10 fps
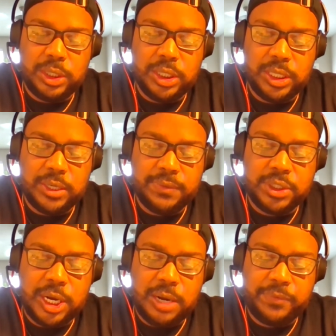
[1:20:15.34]
good enough
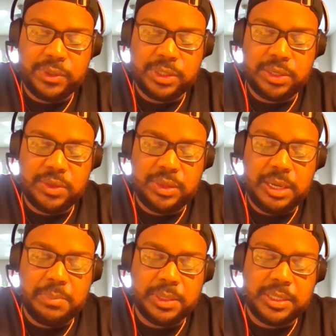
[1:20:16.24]
job for a certain
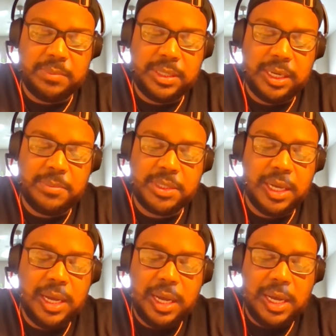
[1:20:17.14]
thing. But sometimes
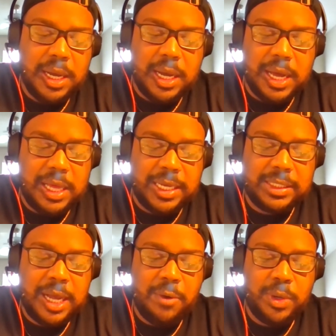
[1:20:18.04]
that's
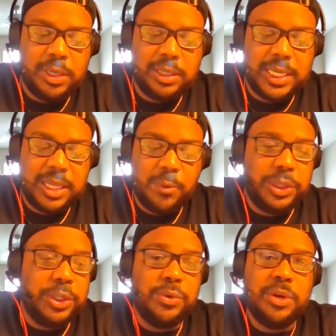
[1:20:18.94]
not what
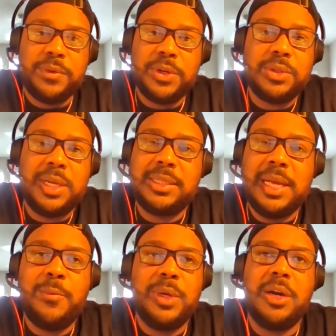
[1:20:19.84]
the universe, or that's
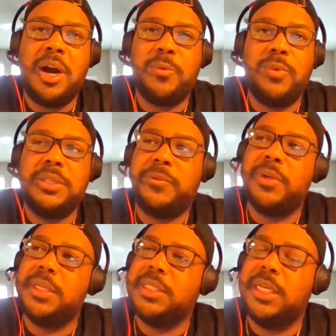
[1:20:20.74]
not what God wants for
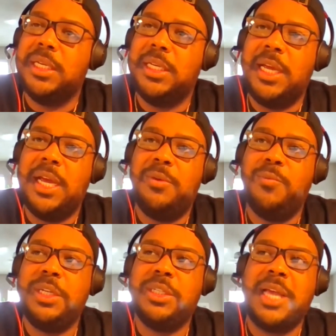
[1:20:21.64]
us. And
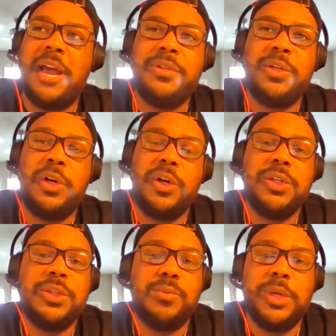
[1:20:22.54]
we just have to learn
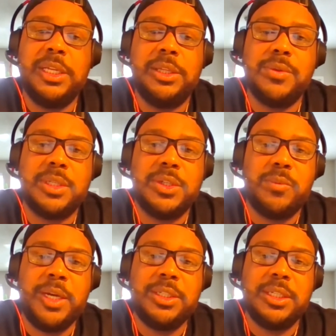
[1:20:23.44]
to read those
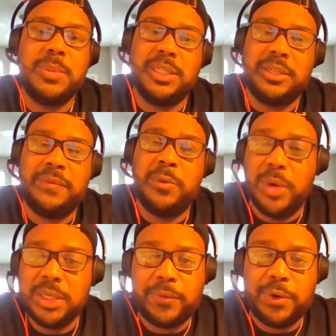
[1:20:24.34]
situations, because if it
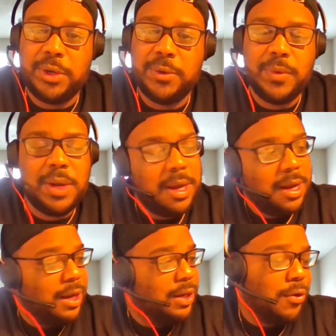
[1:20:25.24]
was for you,
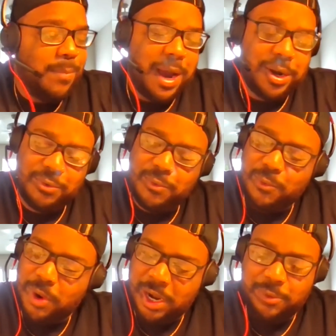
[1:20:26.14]
no matter
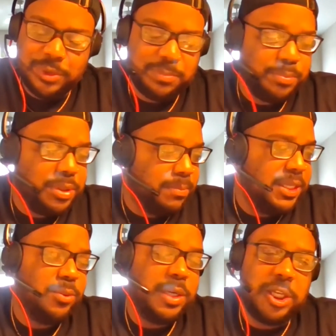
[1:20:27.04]
what was put
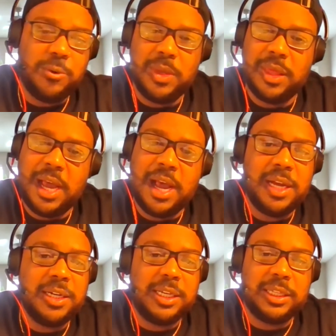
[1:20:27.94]
between you and that
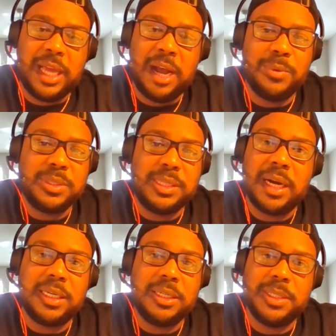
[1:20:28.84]
was not
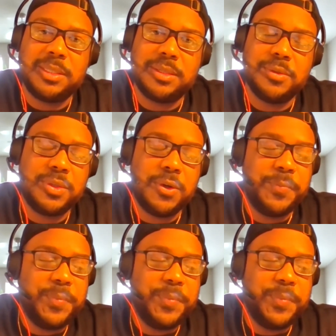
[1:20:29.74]
going to miss you. So